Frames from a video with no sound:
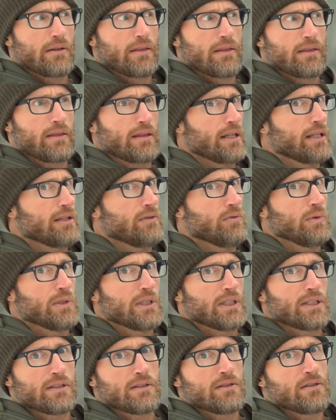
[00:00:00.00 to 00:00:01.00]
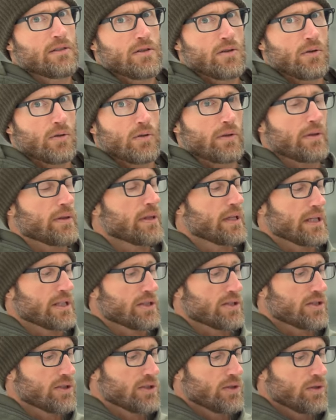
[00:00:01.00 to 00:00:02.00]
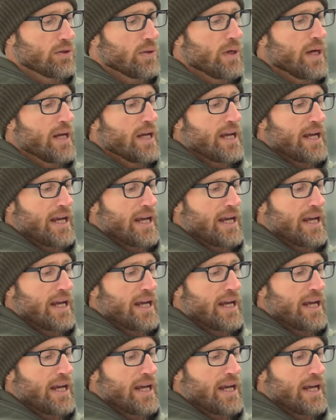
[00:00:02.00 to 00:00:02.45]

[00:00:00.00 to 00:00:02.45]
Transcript: Thing one or Thing two,